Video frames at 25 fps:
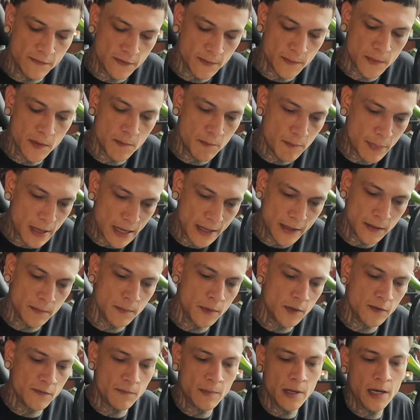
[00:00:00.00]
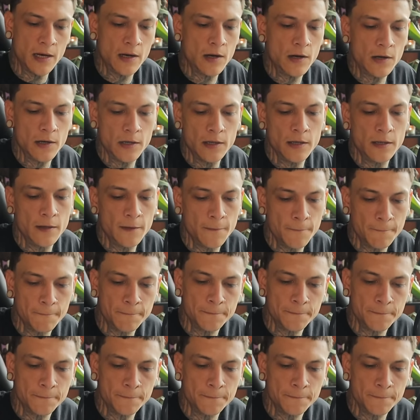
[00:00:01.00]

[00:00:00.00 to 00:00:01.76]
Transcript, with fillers: from the bottom of my heart.